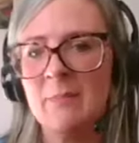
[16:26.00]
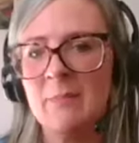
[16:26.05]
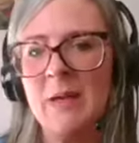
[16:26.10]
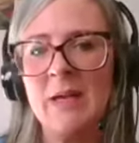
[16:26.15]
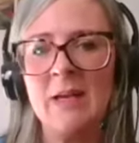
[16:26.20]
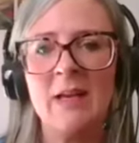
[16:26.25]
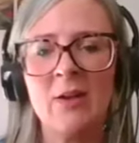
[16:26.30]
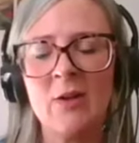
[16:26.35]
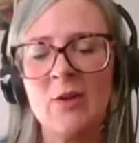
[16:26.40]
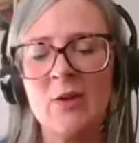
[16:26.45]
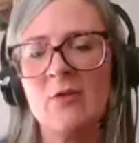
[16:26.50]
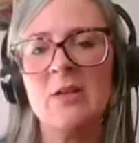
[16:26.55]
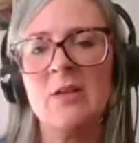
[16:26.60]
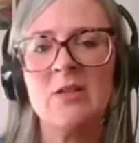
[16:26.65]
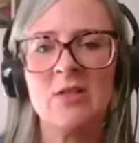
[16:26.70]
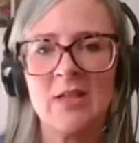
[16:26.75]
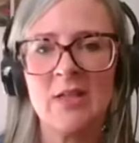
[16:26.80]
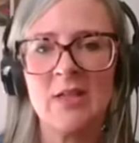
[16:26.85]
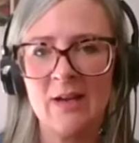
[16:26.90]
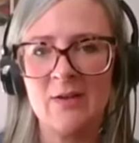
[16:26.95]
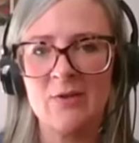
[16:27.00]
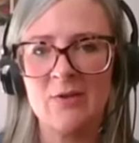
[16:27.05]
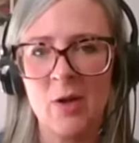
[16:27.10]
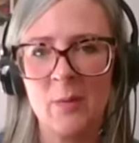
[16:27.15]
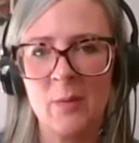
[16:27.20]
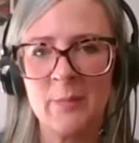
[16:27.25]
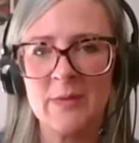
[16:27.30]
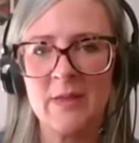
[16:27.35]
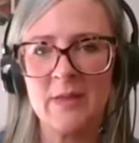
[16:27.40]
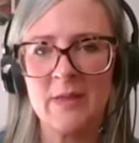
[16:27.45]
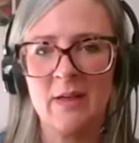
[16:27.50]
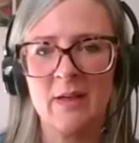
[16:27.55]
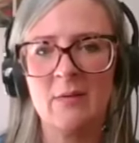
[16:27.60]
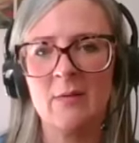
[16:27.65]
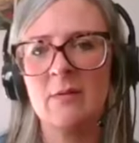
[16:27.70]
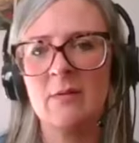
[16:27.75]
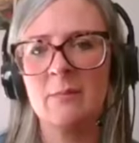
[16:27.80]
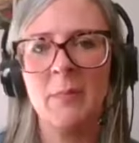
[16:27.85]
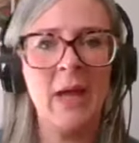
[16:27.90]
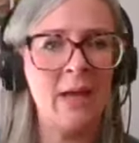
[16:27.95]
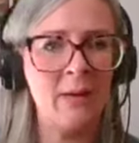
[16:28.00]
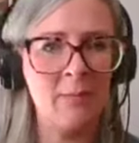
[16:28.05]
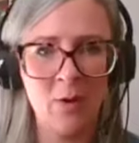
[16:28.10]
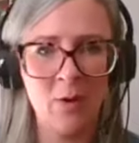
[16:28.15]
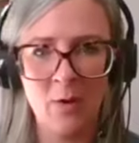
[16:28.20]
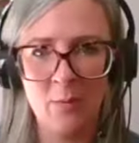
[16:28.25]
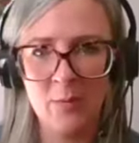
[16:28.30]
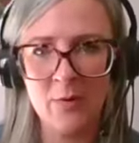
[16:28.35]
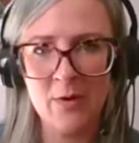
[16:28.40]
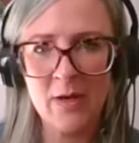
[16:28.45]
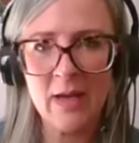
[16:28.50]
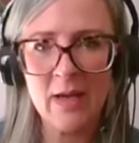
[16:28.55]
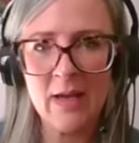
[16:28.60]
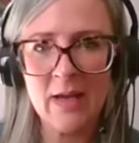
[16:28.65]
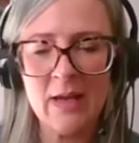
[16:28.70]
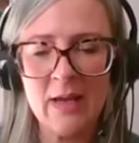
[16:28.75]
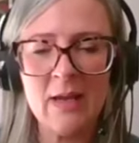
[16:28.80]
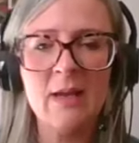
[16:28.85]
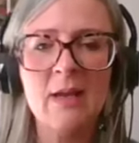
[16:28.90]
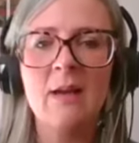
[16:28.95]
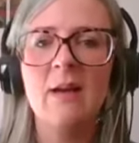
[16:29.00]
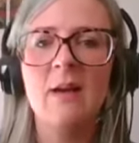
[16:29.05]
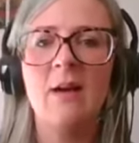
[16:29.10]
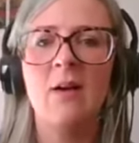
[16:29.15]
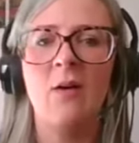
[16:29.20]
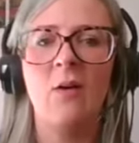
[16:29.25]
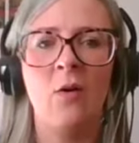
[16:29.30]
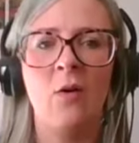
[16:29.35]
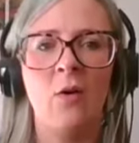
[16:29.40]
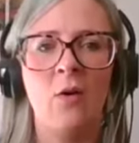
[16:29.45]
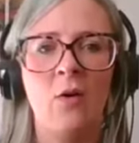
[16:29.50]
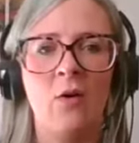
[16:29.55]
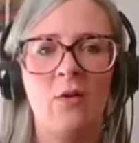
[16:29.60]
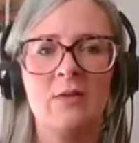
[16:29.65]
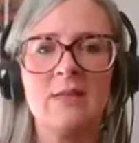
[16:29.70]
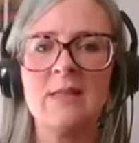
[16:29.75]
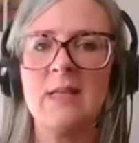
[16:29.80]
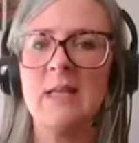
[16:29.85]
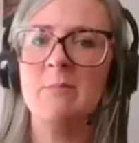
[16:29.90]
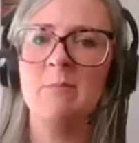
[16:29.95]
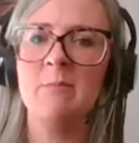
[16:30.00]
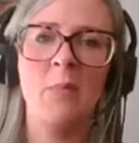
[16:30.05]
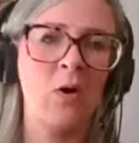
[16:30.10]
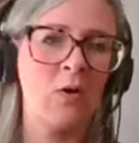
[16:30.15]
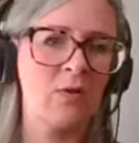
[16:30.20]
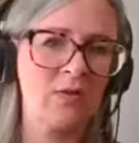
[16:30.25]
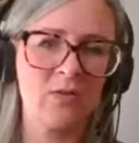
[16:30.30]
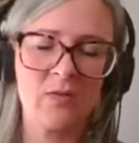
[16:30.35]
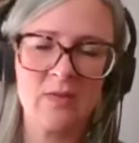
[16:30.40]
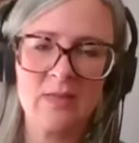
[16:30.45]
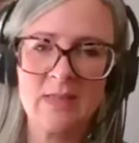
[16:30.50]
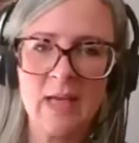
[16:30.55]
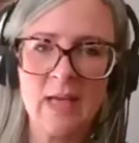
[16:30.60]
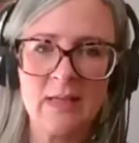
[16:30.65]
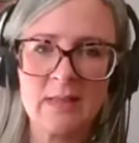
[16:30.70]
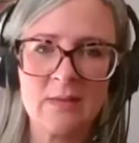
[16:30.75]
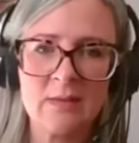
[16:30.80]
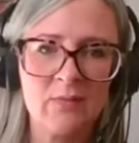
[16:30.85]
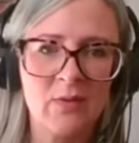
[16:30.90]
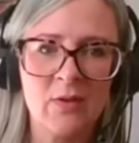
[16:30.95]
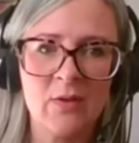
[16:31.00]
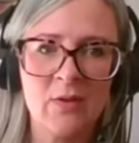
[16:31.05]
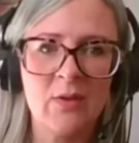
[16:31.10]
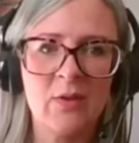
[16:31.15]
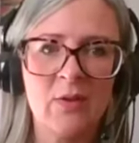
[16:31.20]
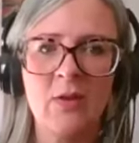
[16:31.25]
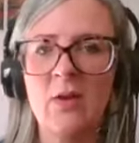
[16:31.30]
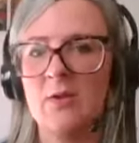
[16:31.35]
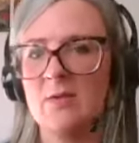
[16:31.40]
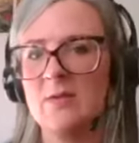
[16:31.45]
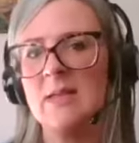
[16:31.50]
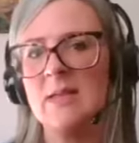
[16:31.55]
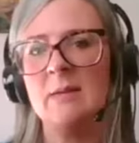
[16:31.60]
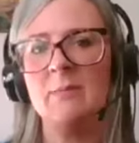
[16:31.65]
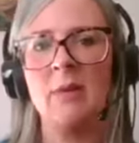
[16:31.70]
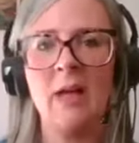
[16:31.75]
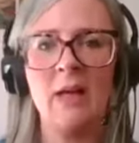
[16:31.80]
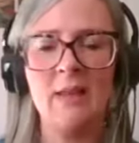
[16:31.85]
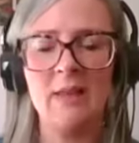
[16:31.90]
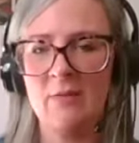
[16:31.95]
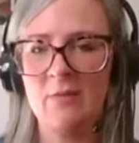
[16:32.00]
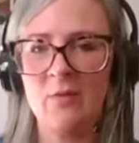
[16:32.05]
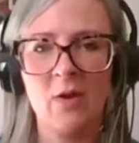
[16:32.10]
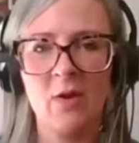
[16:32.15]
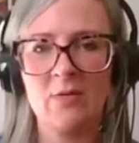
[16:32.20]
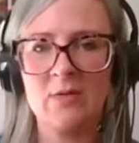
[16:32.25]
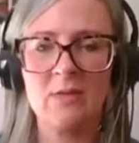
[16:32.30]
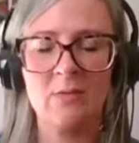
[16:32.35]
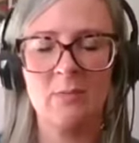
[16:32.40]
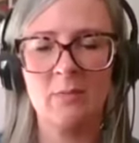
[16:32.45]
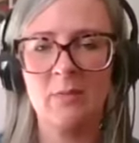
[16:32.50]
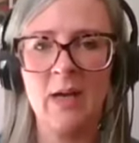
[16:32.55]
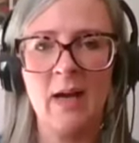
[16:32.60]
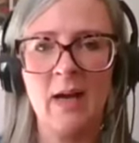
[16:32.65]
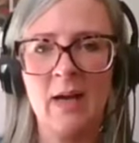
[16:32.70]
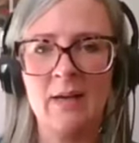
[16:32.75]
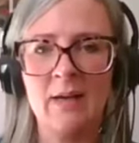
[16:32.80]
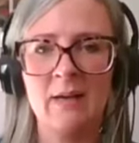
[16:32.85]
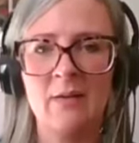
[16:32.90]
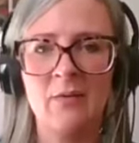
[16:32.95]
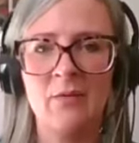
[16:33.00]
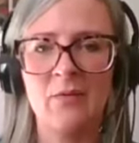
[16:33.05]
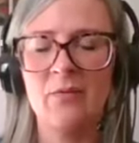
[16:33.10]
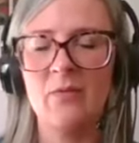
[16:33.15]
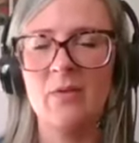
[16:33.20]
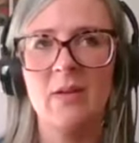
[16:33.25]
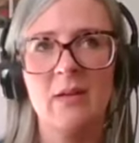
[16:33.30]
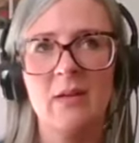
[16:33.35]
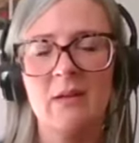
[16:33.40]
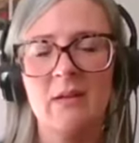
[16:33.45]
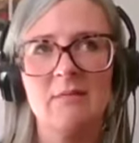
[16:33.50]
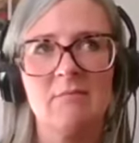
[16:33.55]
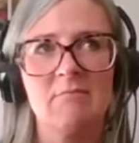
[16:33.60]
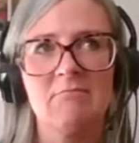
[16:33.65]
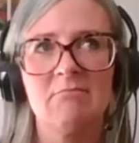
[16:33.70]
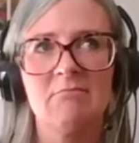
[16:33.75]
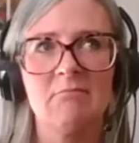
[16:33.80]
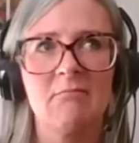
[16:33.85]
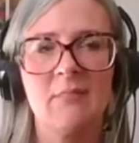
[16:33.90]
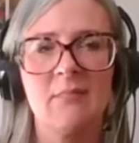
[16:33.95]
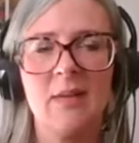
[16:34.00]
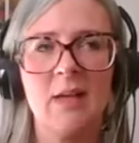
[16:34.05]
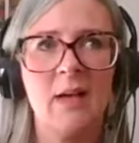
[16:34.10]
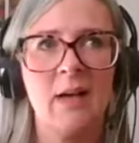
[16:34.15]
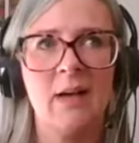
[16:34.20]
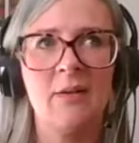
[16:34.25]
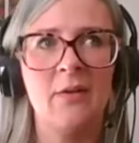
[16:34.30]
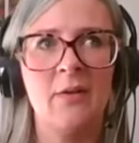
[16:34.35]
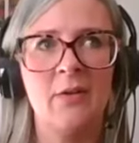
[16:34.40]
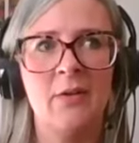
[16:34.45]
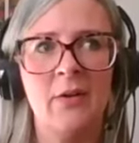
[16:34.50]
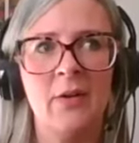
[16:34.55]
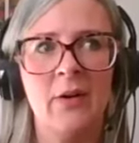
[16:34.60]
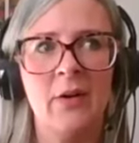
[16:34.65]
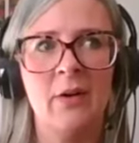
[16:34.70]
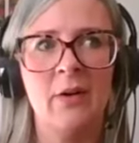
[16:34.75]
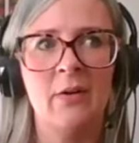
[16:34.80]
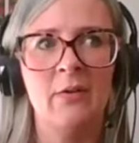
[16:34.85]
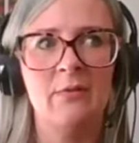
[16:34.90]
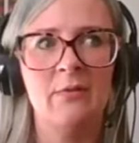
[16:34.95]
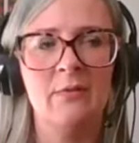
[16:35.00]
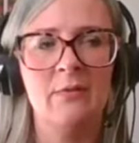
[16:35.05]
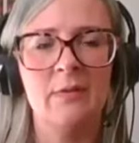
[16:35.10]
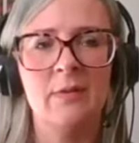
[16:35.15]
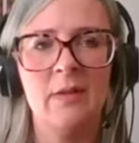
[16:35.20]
being encouraged to get jobs that pay more money or seem more successful or seem like they've got some kind of, I don't know,